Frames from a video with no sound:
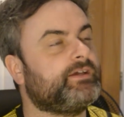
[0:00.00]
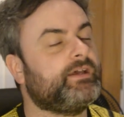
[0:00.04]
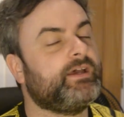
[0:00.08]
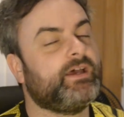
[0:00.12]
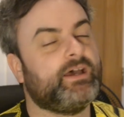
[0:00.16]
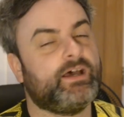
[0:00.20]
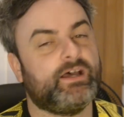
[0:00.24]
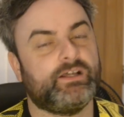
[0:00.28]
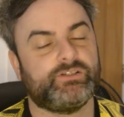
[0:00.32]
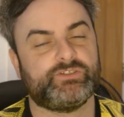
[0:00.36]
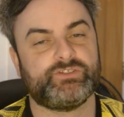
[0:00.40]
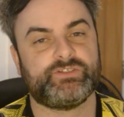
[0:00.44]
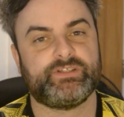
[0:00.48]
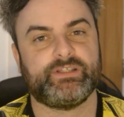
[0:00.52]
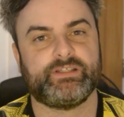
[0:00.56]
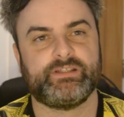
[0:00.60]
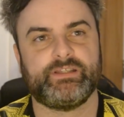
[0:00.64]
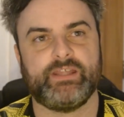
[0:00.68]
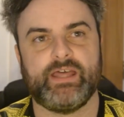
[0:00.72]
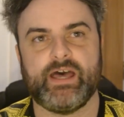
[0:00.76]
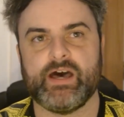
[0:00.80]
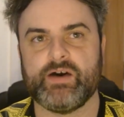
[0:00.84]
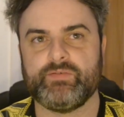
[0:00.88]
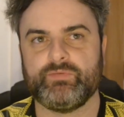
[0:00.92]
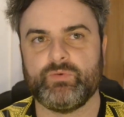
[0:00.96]
I just think
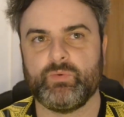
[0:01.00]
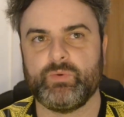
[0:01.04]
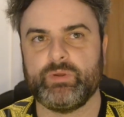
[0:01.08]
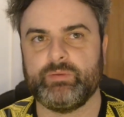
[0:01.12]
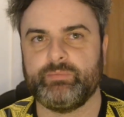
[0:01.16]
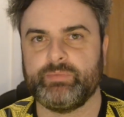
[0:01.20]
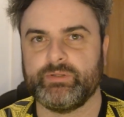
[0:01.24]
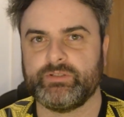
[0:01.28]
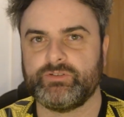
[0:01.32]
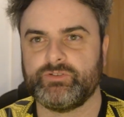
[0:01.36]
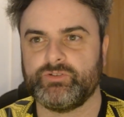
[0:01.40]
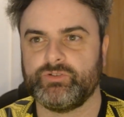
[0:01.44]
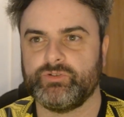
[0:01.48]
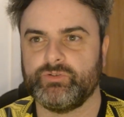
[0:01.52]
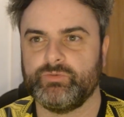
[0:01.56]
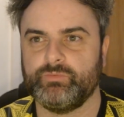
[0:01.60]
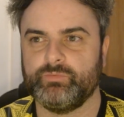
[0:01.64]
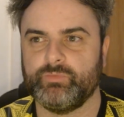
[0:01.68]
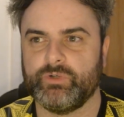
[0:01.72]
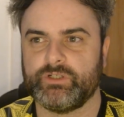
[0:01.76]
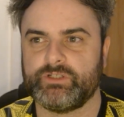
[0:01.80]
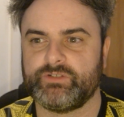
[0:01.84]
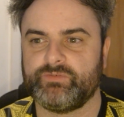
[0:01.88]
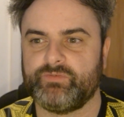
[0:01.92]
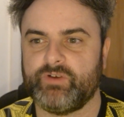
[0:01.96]
they have a wee bit too
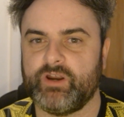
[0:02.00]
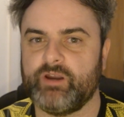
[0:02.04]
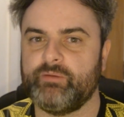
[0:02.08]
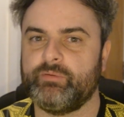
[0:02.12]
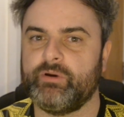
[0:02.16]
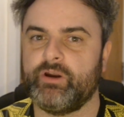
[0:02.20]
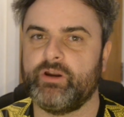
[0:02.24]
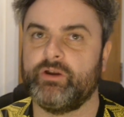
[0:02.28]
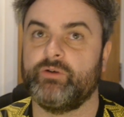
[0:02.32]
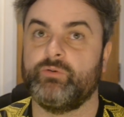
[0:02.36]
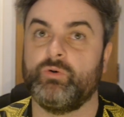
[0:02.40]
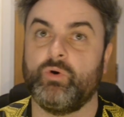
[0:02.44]
much firepower.